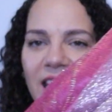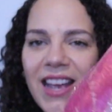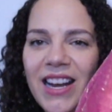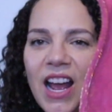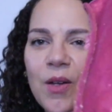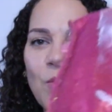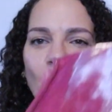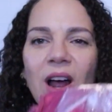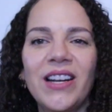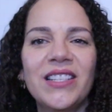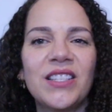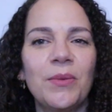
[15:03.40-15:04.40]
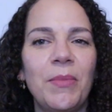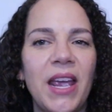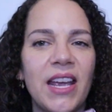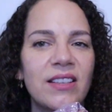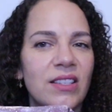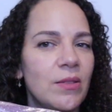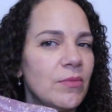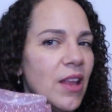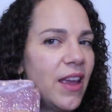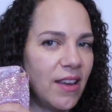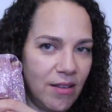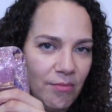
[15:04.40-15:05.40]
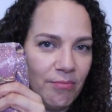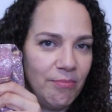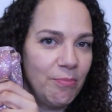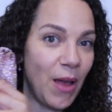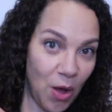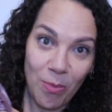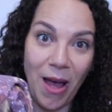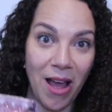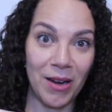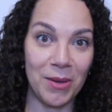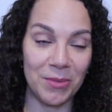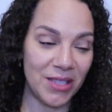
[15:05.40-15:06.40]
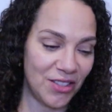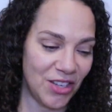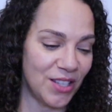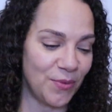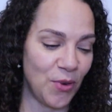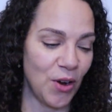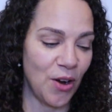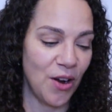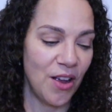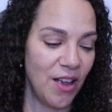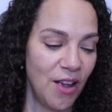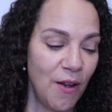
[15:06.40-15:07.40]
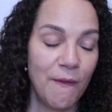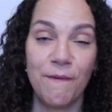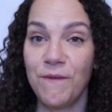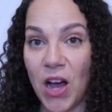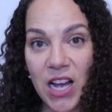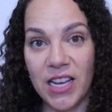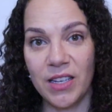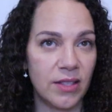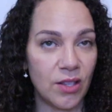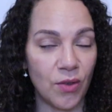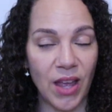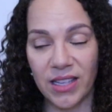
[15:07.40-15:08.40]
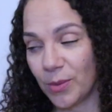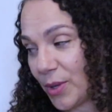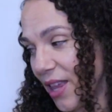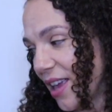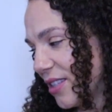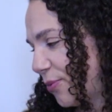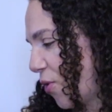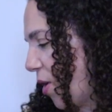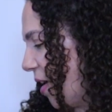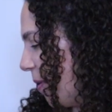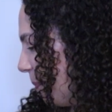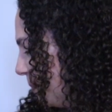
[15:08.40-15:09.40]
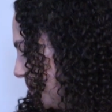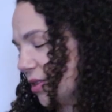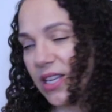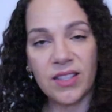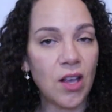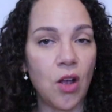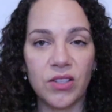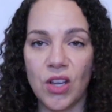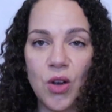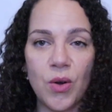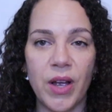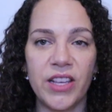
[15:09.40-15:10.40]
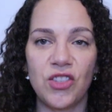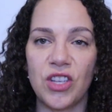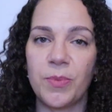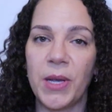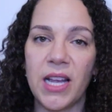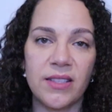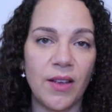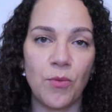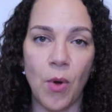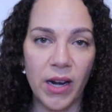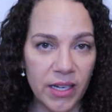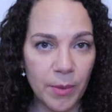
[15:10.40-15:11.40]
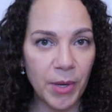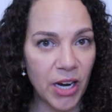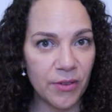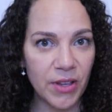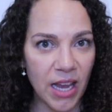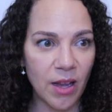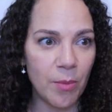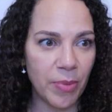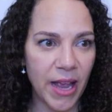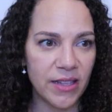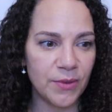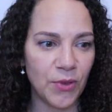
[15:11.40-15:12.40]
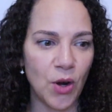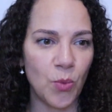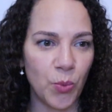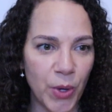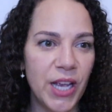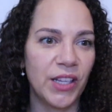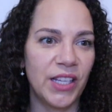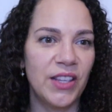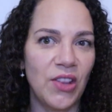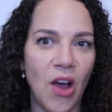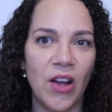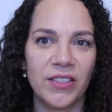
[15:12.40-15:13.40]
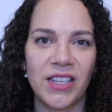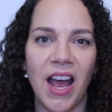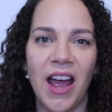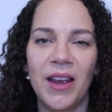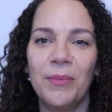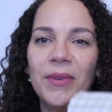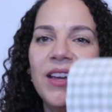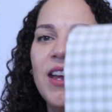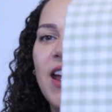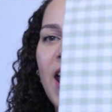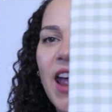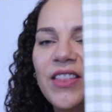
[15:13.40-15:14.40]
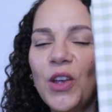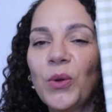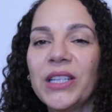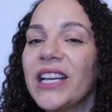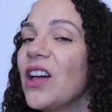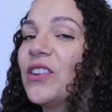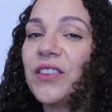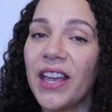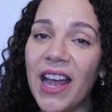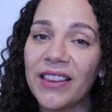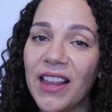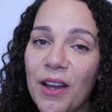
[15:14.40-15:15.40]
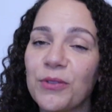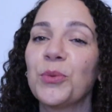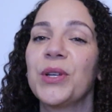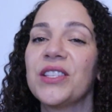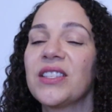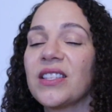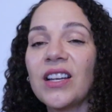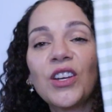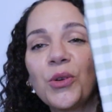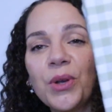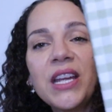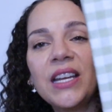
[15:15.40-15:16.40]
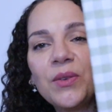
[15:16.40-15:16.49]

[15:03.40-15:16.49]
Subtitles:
and I wanted to make some like bell bottoms just for fun. So that's what that's for. This also is just because I've wanted a pair of gingham pants for a really long time. And the only color they had left was green